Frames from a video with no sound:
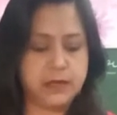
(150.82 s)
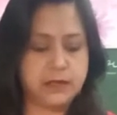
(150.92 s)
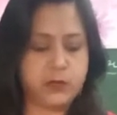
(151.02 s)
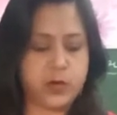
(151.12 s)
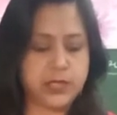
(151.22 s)

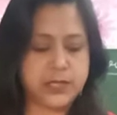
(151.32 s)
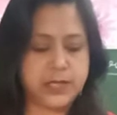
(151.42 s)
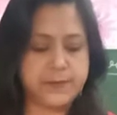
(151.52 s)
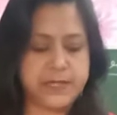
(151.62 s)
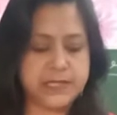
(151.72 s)
The water
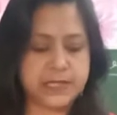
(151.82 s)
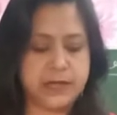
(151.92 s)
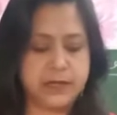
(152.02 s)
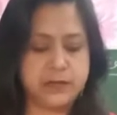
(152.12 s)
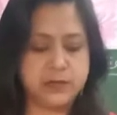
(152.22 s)
table is
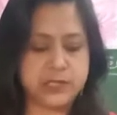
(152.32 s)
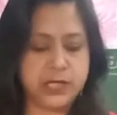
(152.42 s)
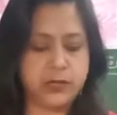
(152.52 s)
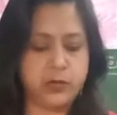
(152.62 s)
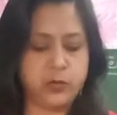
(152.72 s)

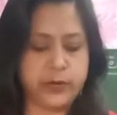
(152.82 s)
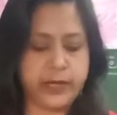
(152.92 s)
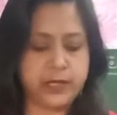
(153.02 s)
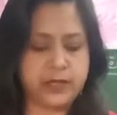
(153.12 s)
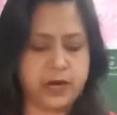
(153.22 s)
continuously
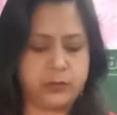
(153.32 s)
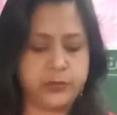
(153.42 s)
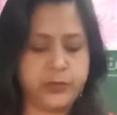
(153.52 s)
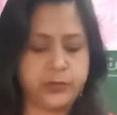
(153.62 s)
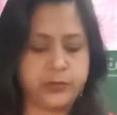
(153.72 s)
lowering
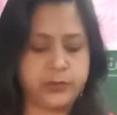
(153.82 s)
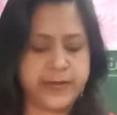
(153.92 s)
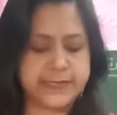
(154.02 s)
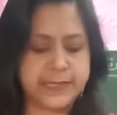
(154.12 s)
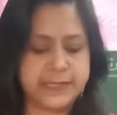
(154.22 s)
down due to
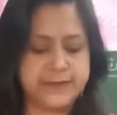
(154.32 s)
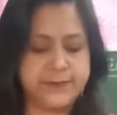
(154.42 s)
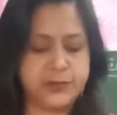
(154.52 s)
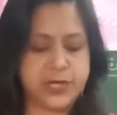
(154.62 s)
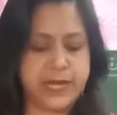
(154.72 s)
excessive
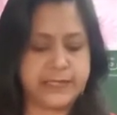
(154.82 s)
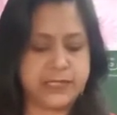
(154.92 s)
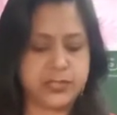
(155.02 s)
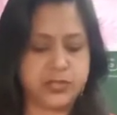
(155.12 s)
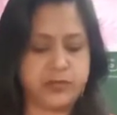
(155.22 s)

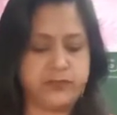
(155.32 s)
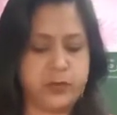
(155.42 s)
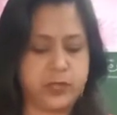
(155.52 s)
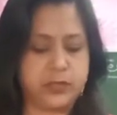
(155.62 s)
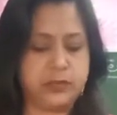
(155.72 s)
utilization of
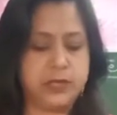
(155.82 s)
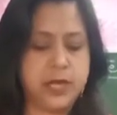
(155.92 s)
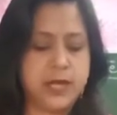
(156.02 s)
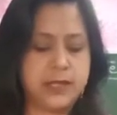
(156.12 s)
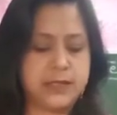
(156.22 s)
water.
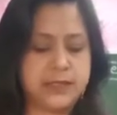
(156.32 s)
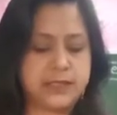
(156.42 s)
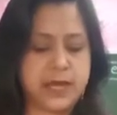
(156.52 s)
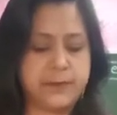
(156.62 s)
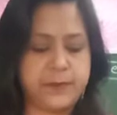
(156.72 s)
This
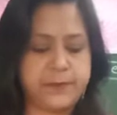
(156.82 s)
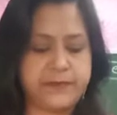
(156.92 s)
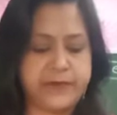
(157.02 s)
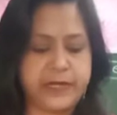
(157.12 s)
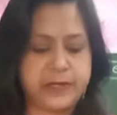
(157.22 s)
can be
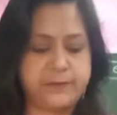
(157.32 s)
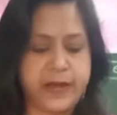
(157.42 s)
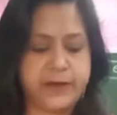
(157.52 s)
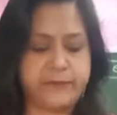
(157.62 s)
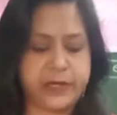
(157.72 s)
prevented
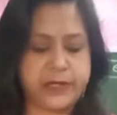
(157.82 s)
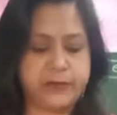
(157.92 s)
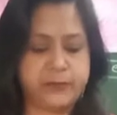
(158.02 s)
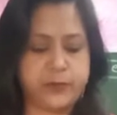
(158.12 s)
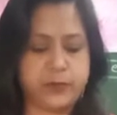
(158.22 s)
by
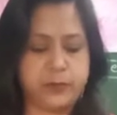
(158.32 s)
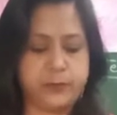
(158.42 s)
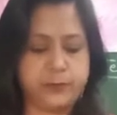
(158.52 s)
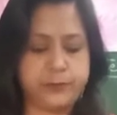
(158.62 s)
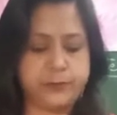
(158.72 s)
effective
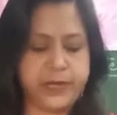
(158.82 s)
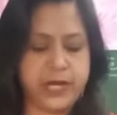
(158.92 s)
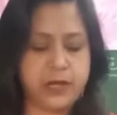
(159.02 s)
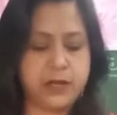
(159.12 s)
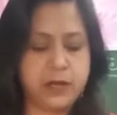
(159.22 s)

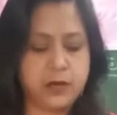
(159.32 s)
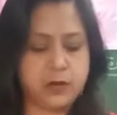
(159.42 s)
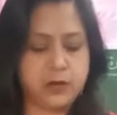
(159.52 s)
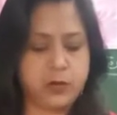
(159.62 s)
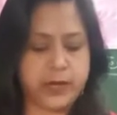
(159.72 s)

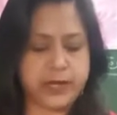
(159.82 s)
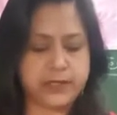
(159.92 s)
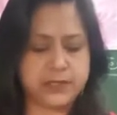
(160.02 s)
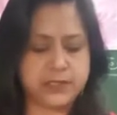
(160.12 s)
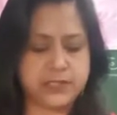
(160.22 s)

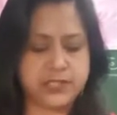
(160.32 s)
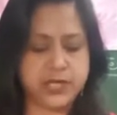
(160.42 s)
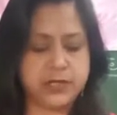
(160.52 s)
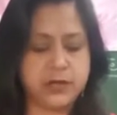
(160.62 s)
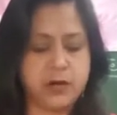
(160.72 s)

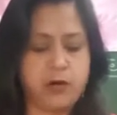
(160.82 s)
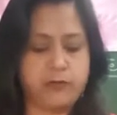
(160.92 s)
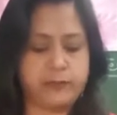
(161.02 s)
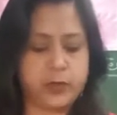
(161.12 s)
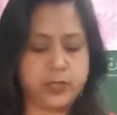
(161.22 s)
pre-location
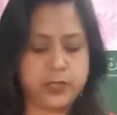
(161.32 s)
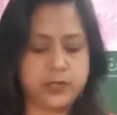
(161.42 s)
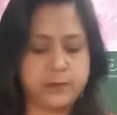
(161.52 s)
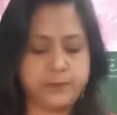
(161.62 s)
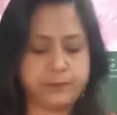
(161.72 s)
of
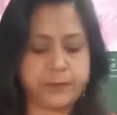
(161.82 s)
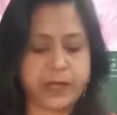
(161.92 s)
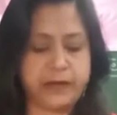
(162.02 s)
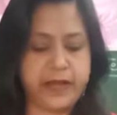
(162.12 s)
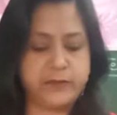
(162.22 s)

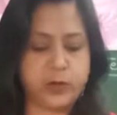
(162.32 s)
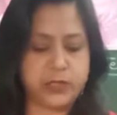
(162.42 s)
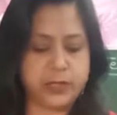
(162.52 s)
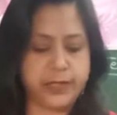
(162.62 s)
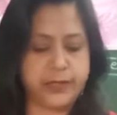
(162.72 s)

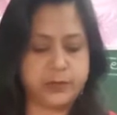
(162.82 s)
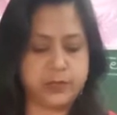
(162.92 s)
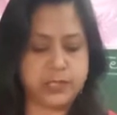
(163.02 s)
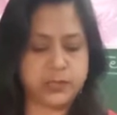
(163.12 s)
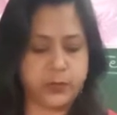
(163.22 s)
rainwater into
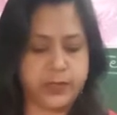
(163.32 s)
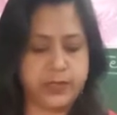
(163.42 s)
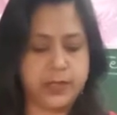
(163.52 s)
the soil.